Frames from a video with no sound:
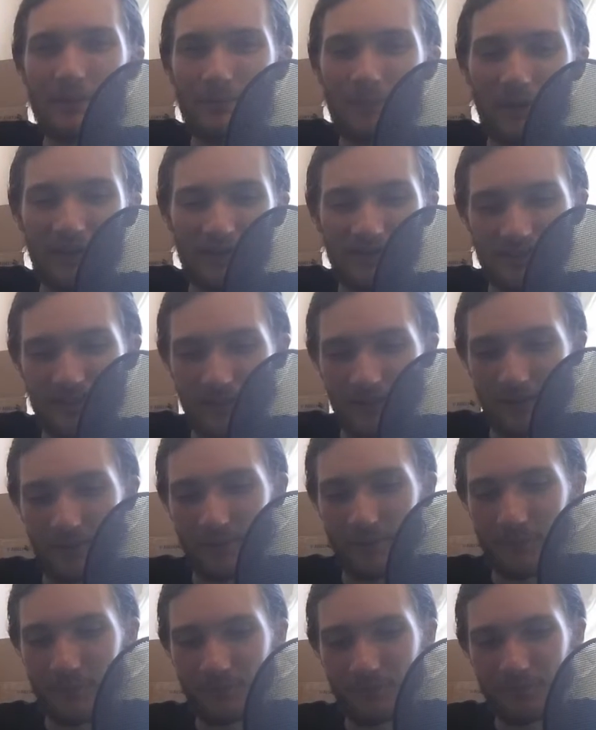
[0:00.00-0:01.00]
But
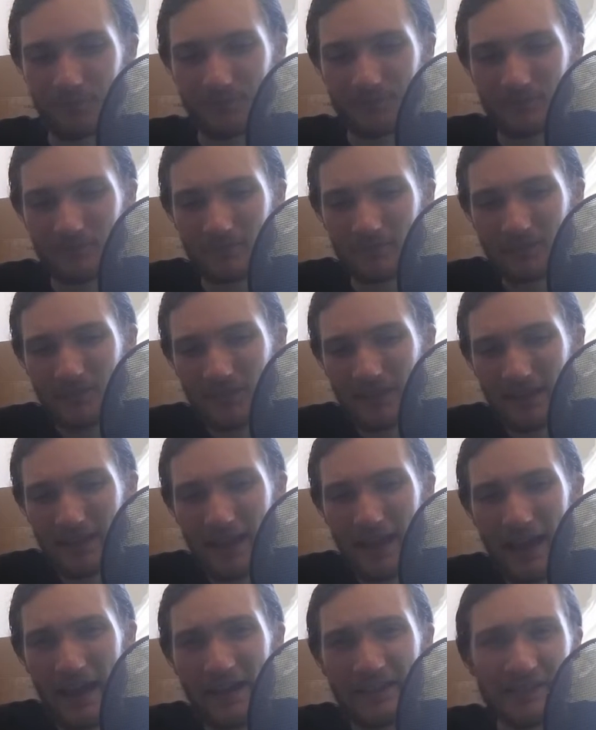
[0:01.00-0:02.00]

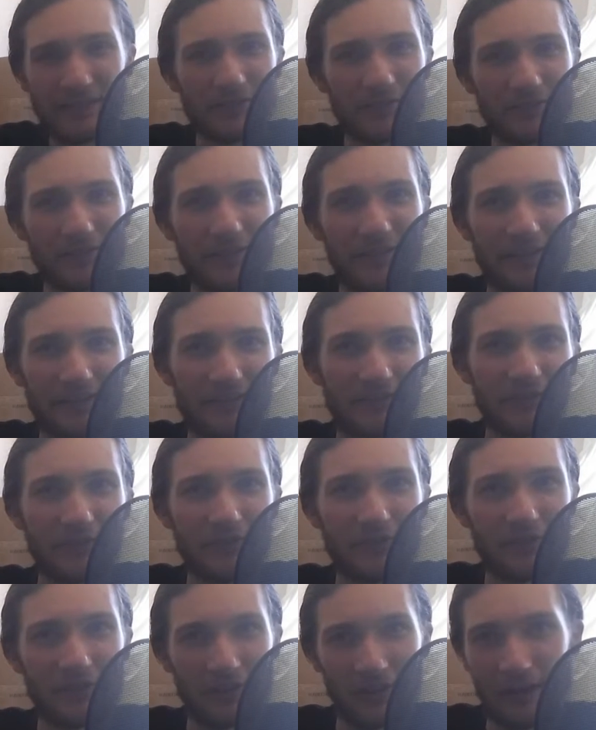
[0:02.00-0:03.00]
as a Linux
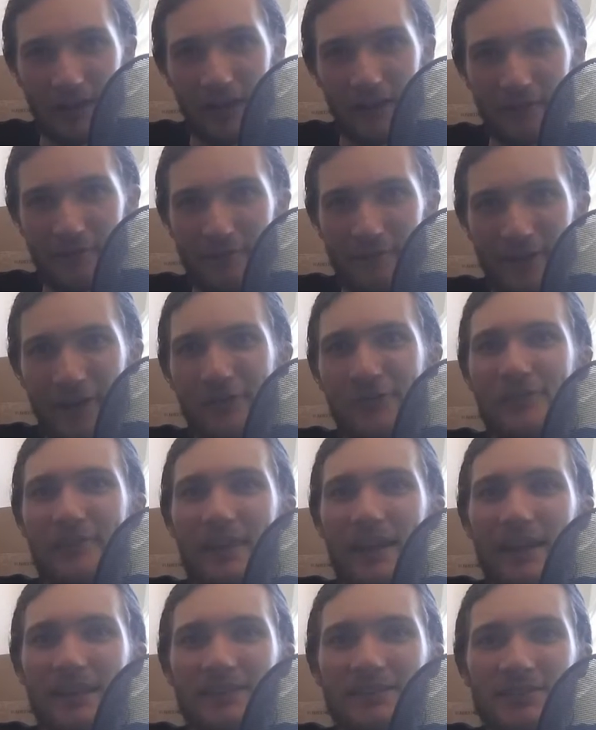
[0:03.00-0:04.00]
user, I found
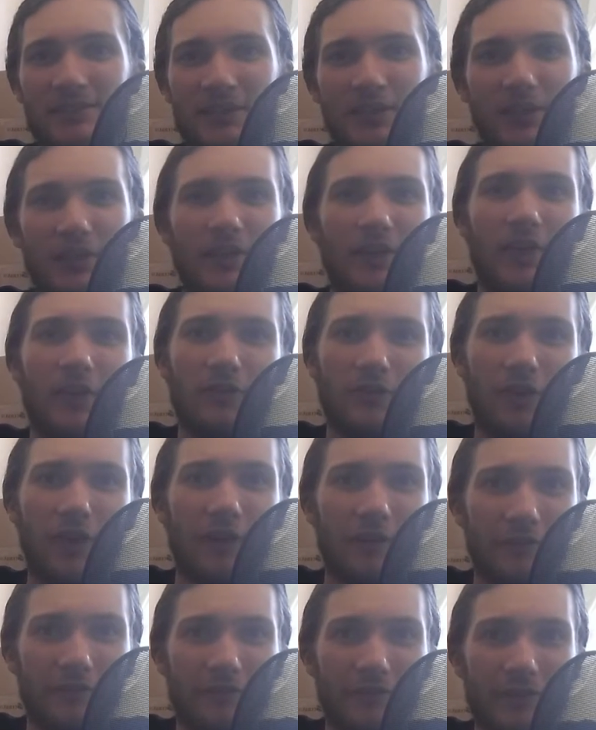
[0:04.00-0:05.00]
that a lot
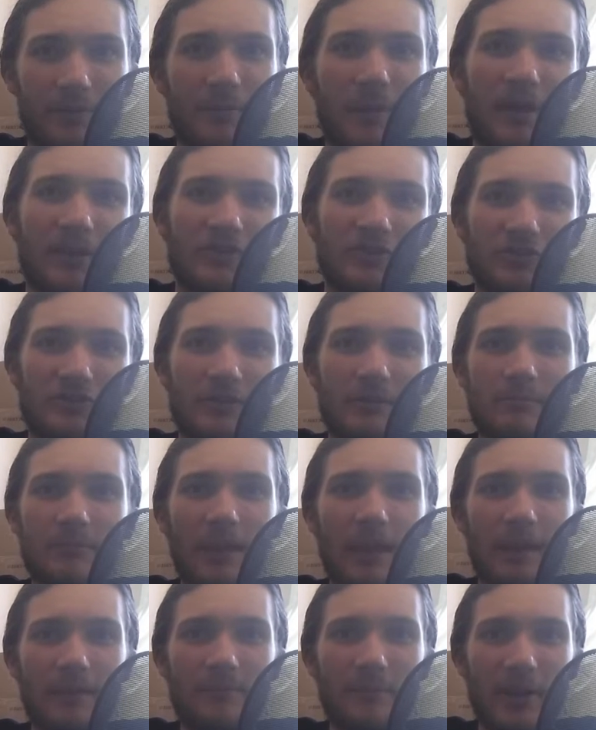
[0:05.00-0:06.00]
of the mainstream
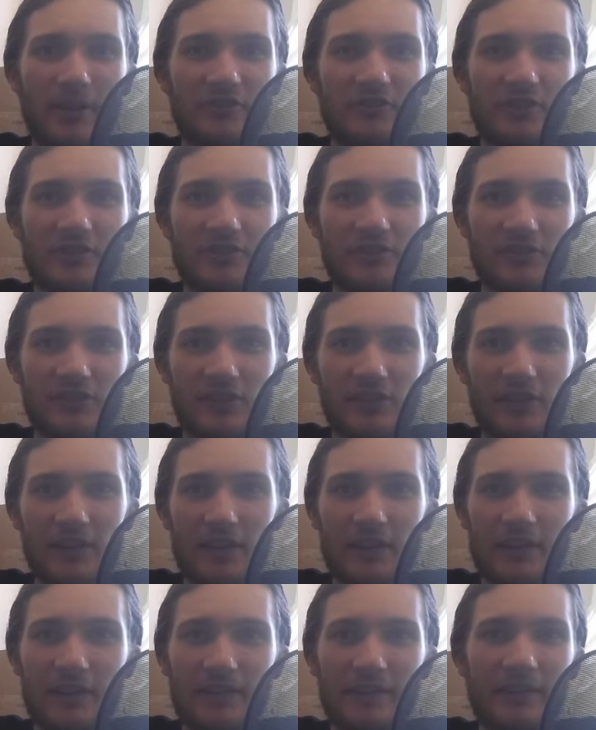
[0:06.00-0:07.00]
game engines,
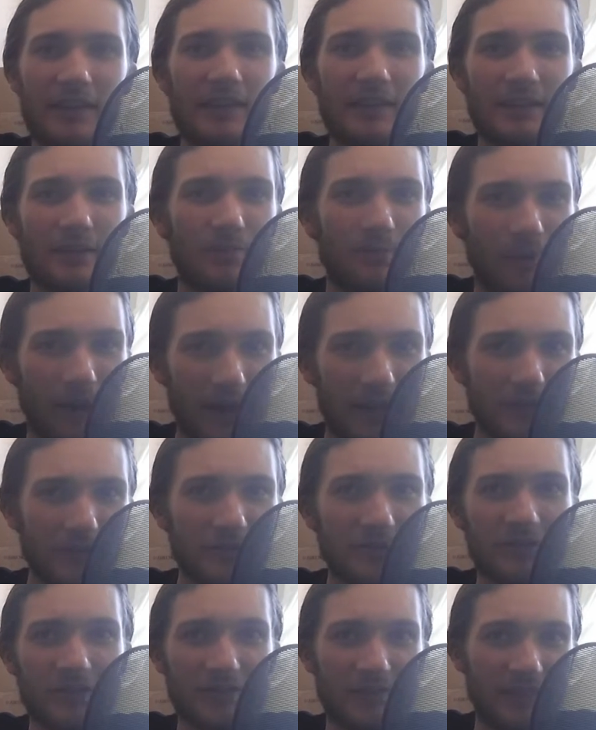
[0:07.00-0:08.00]
they compile
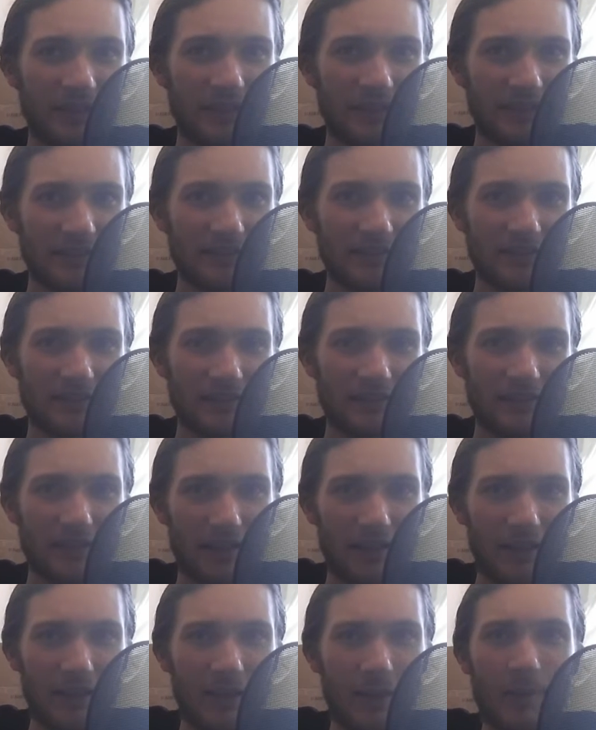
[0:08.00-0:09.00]
to Linux,
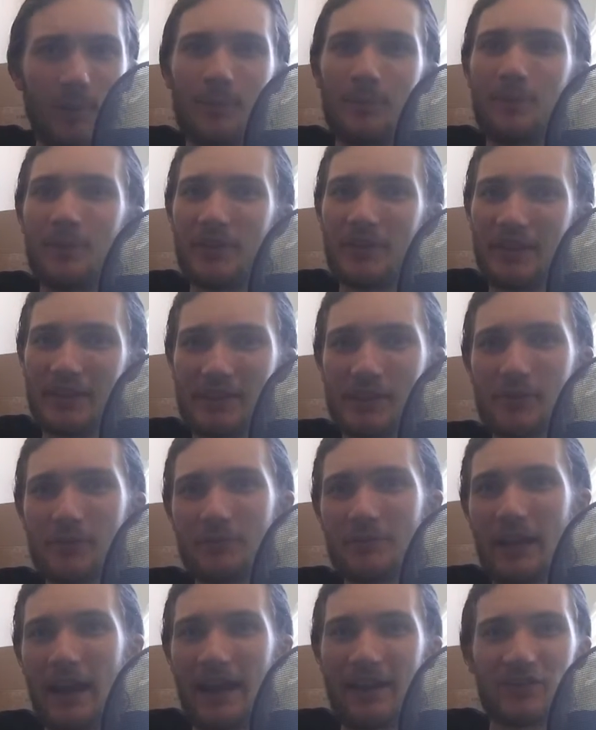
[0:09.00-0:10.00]
but they don't
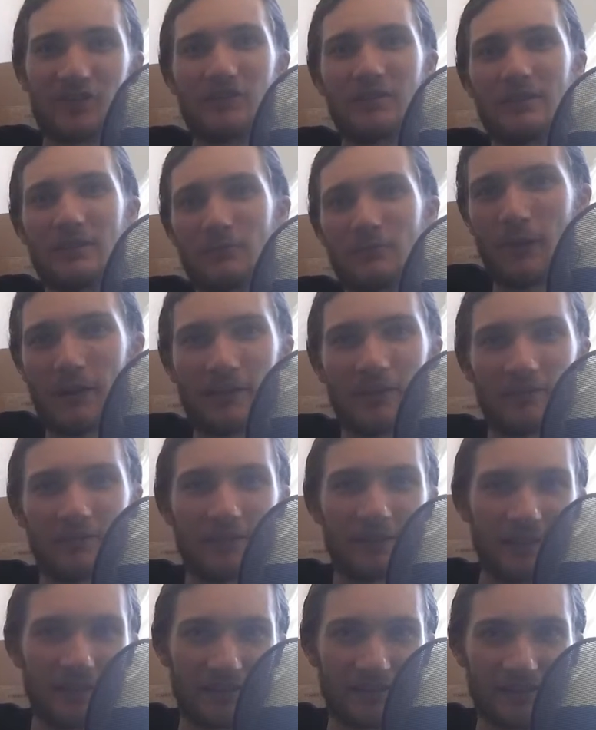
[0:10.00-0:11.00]
actually on
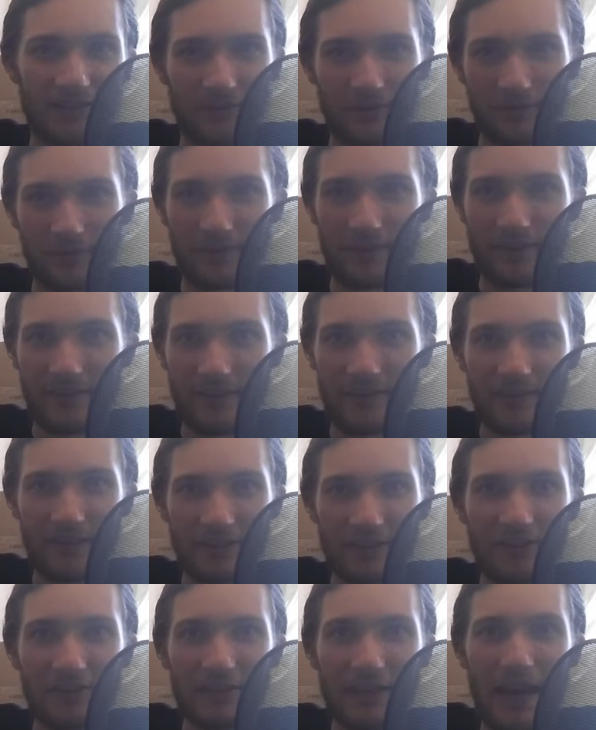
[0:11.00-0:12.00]
Linux. So,
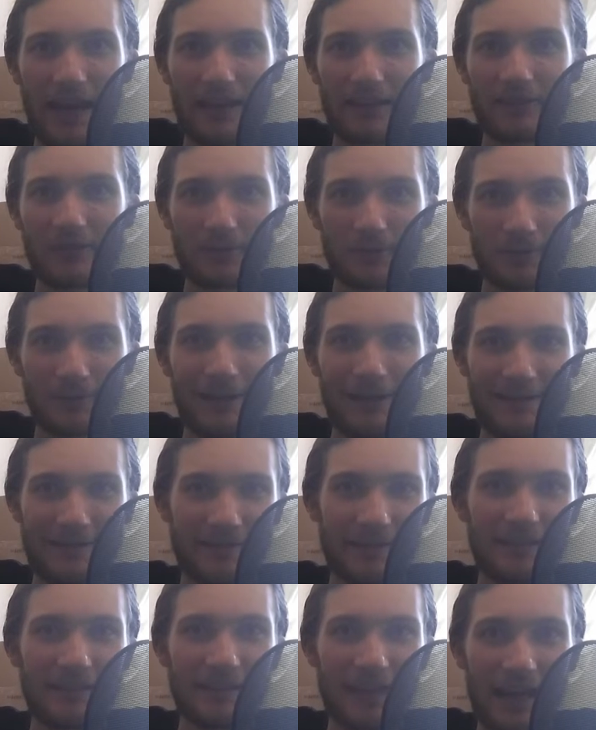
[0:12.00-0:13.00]
like, you can't create
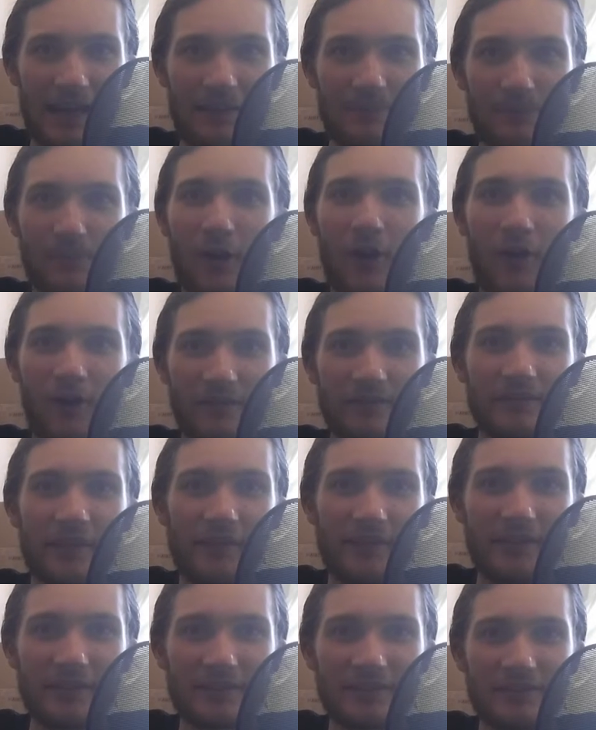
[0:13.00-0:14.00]
the game on
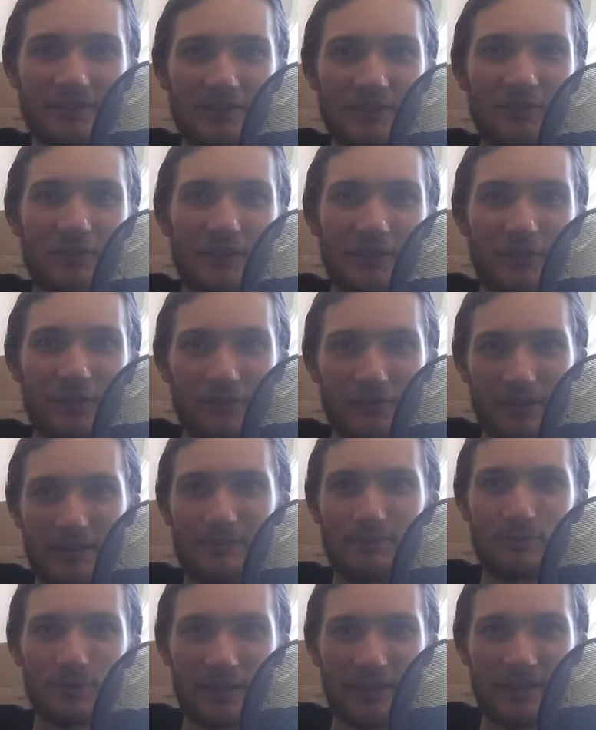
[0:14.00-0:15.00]
Linux, you can only
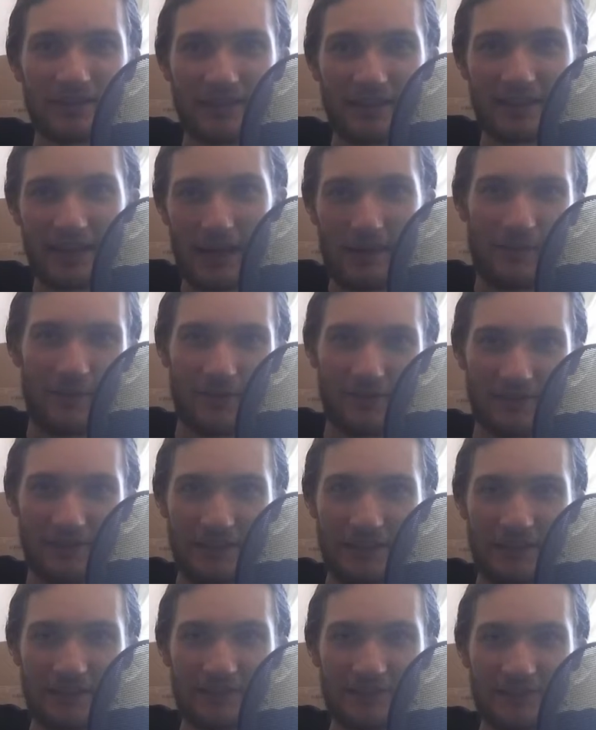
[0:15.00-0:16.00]
play the game on
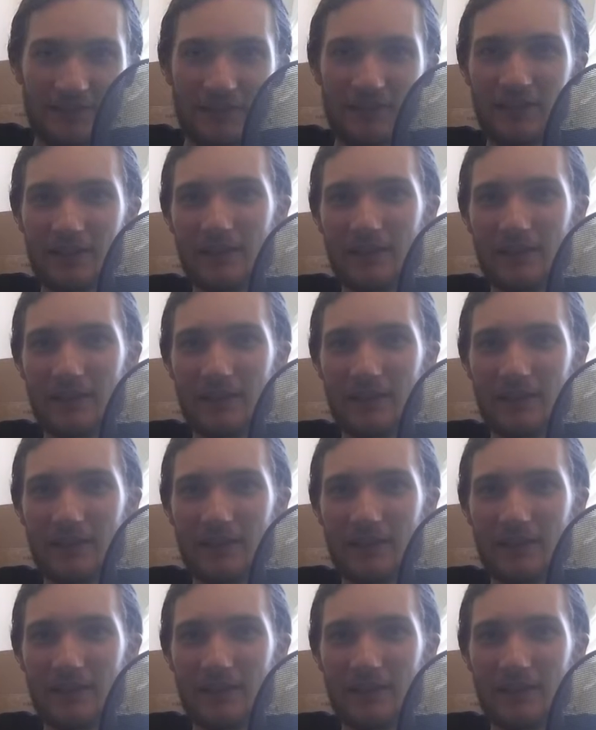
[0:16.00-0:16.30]
Linux.